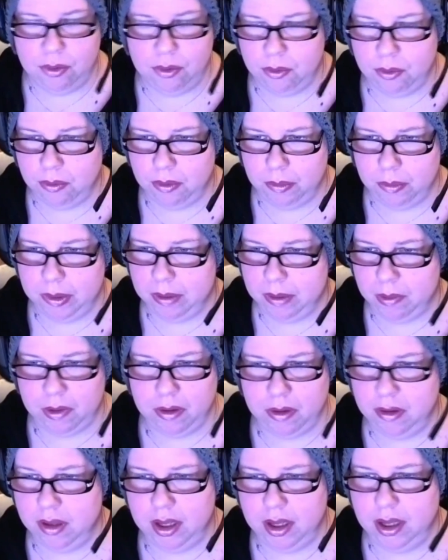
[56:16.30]
talk about
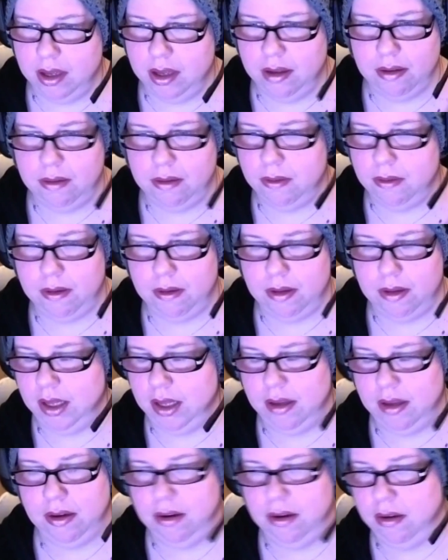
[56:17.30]
because it is,
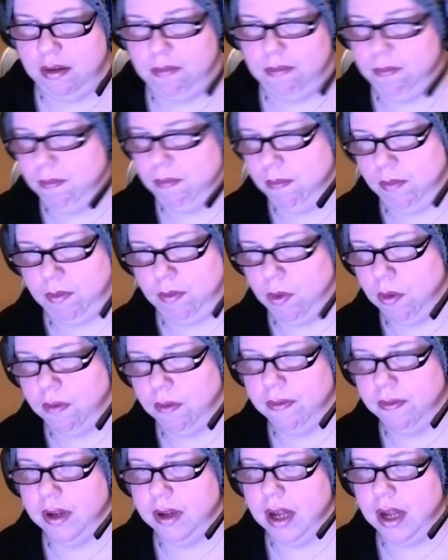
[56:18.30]
it's just
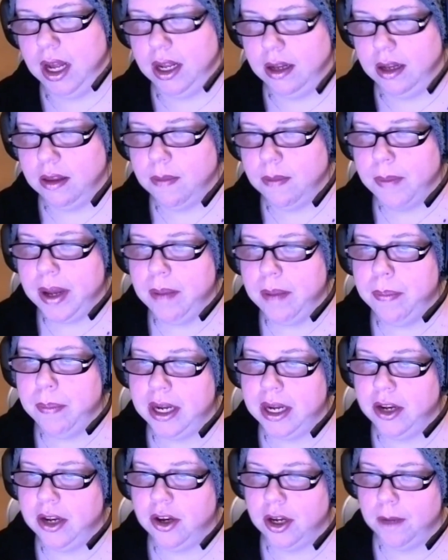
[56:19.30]
awful and it's by
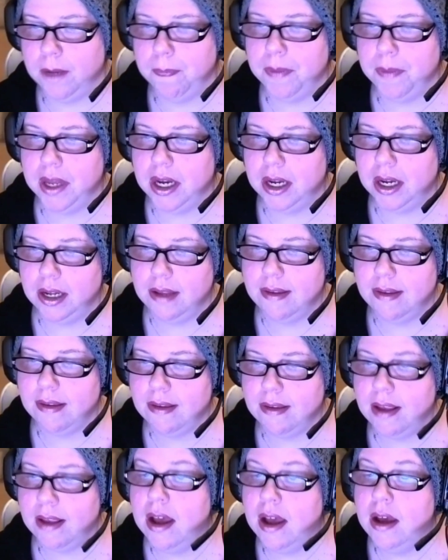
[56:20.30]
Badger. And he
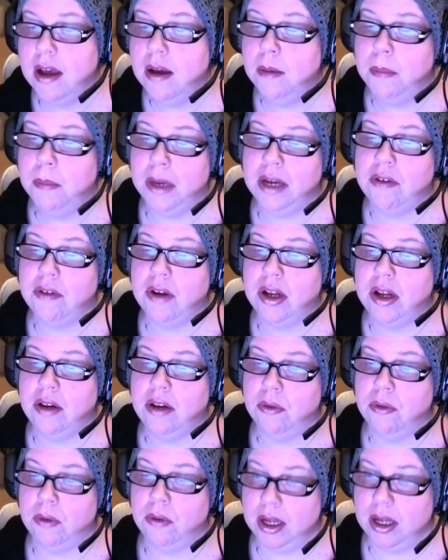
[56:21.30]
says, My
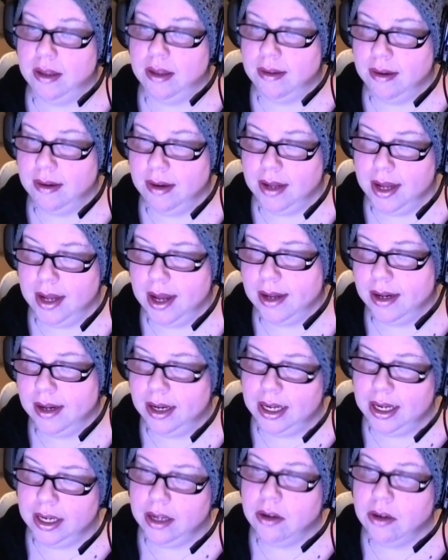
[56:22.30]
granddaughter has today had a
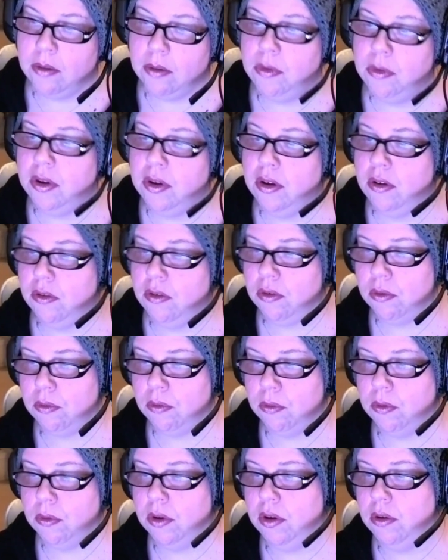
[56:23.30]
lady come to her
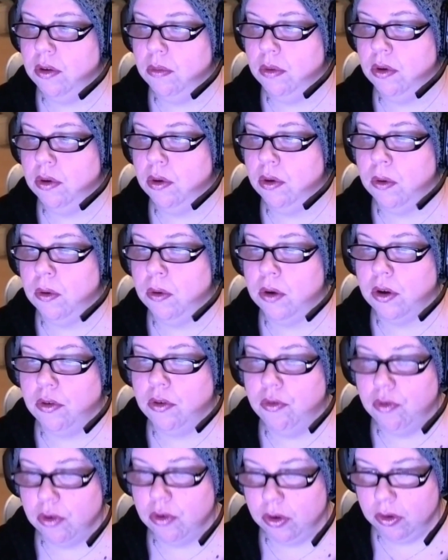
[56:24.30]
school to do a talk on
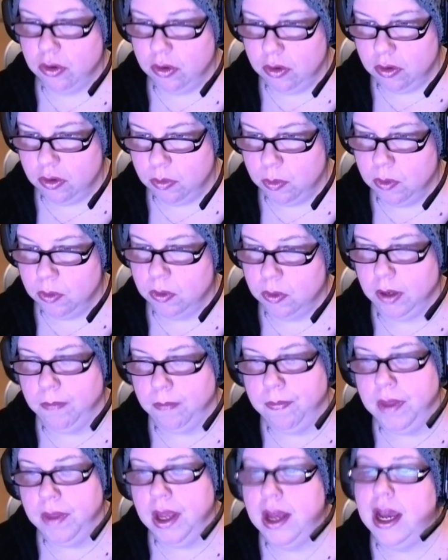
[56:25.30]
drugs and smoking.
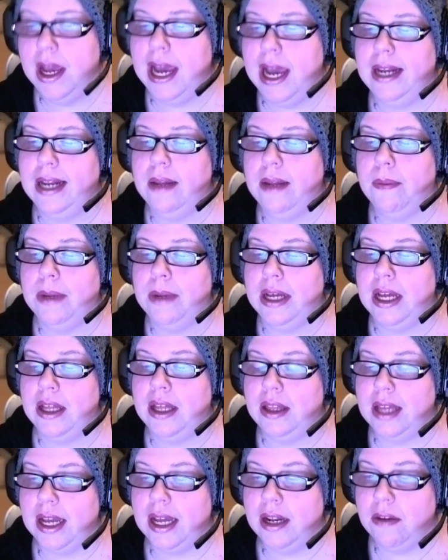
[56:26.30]
Anyway,
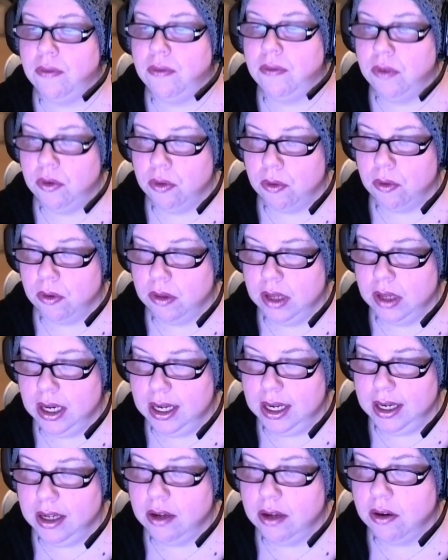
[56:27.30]
at the end of the talk, the
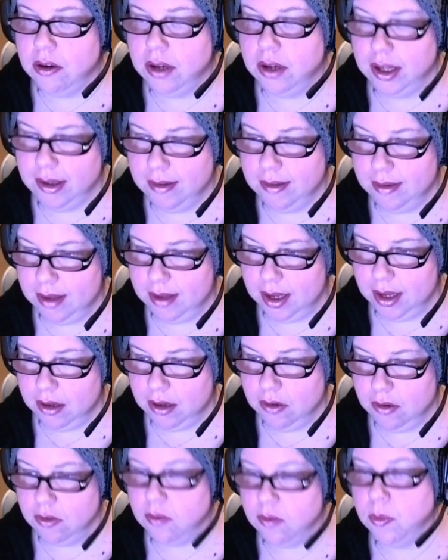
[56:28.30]
lady got an e cig
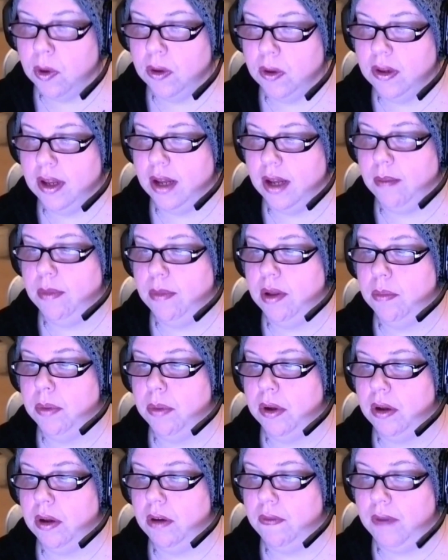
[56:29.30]
and a small 10 ml
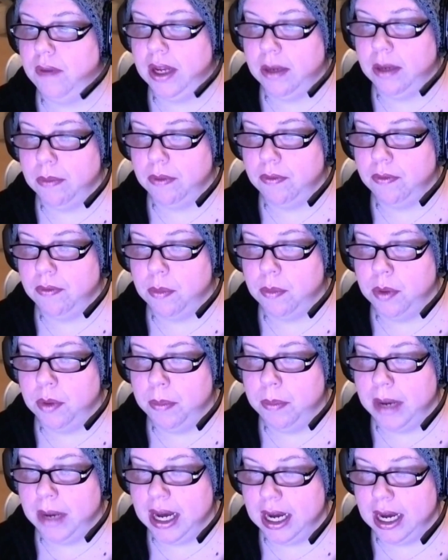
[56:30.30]
bottle of liquid from her
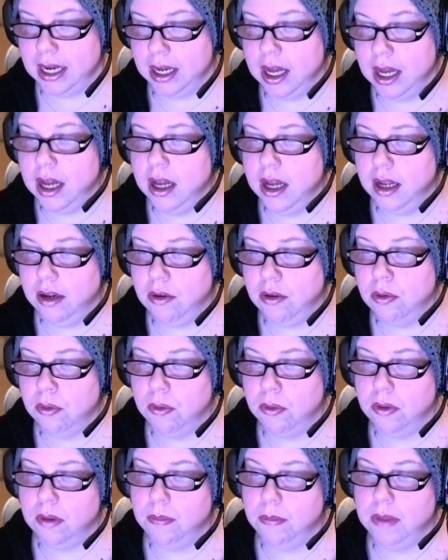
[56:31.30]
bag and
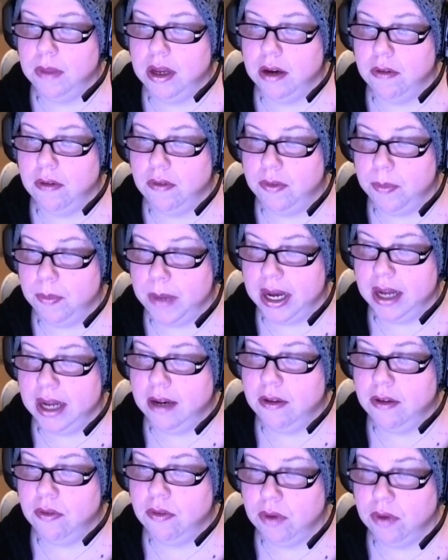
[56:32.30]
told them they are as
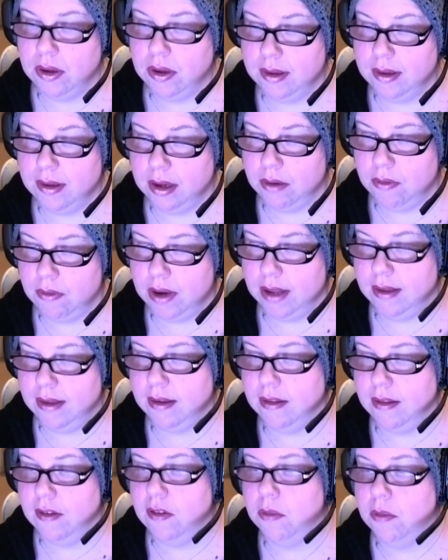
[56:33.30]
bad as real cigarettes
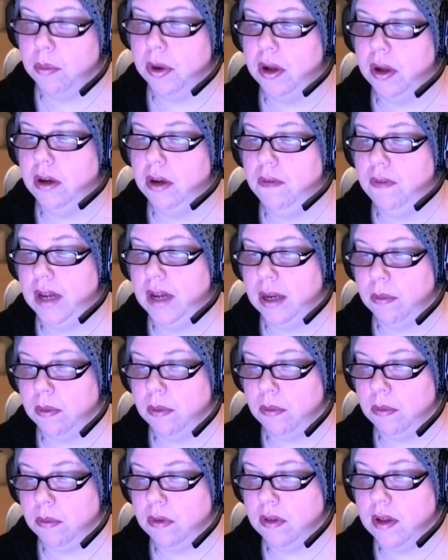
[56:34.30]
and that the bottle of
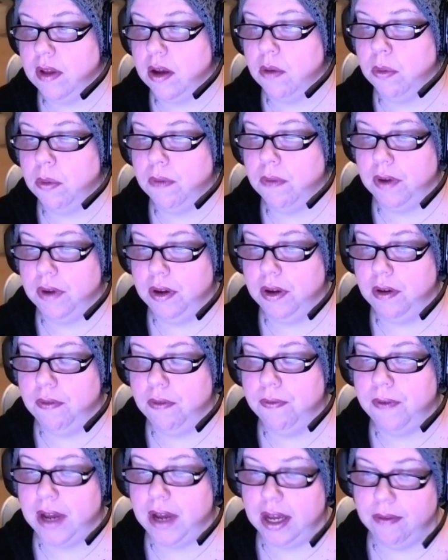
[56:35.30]
liquid was the equivalent of
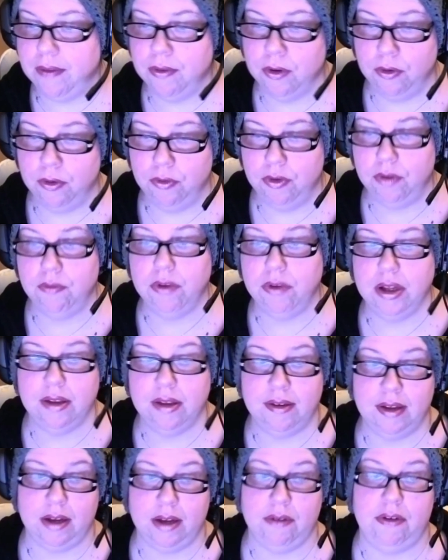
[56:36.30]
500
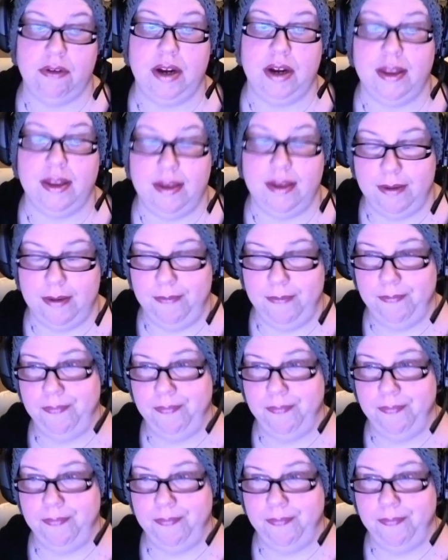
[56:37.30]
real cigarettes.